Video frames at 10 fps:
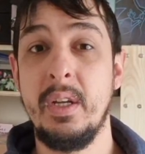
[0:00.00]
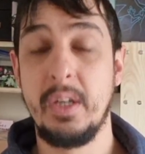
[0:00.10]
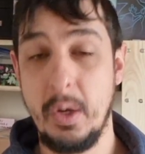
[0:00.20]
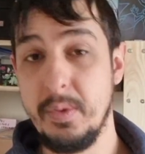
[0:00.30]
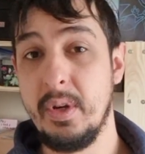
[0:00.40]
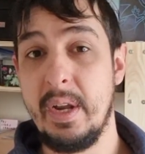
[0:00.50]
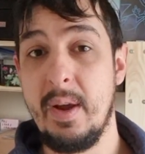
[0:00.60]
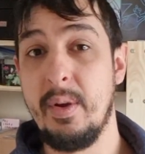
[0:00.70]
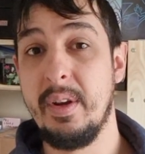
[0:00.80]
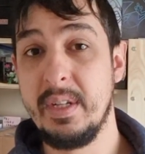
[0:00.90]
goes on there
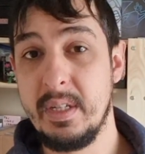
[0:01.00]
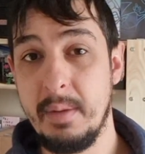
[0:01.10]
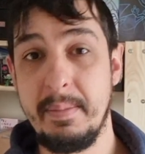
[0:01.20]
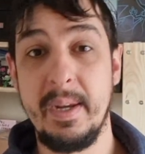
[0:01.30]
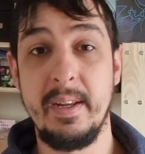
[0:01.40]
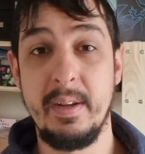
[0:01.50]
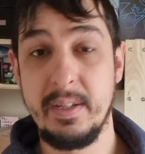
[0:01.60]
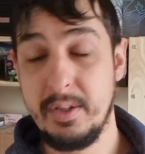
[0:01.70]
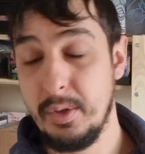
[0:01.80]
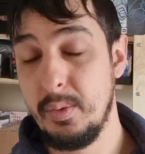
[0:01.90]
at 99p. There's
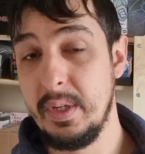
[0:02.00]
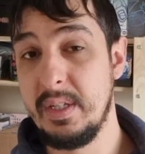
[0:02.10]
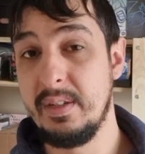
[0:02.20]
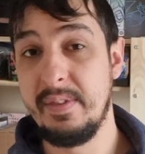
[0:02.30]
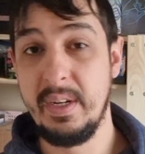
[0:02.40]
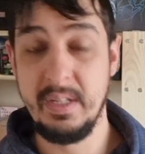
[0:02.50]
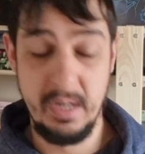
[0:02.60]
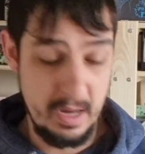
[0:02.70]
2 reasons for this.